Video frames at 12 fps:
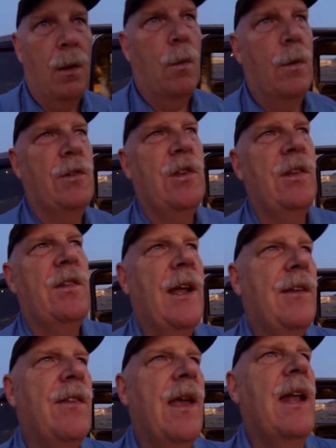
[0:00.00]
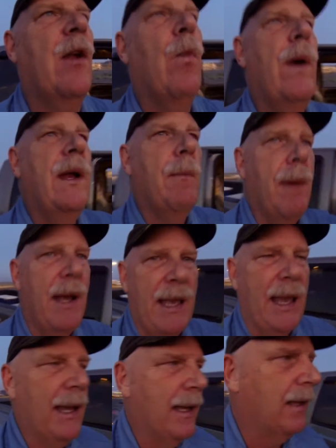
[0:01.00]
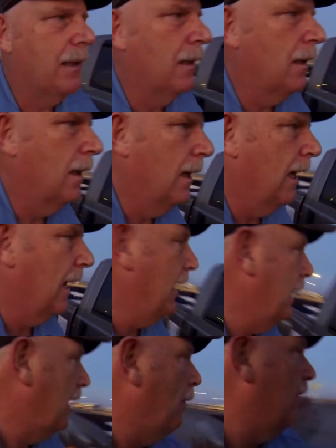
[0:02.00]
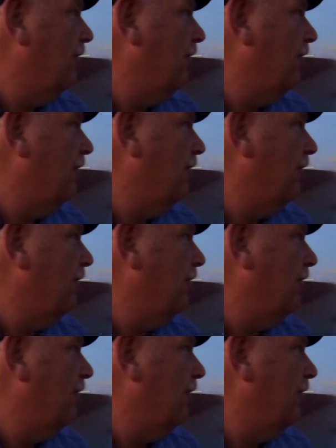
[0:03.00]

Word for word: we're just outside of Winnemucca. And I went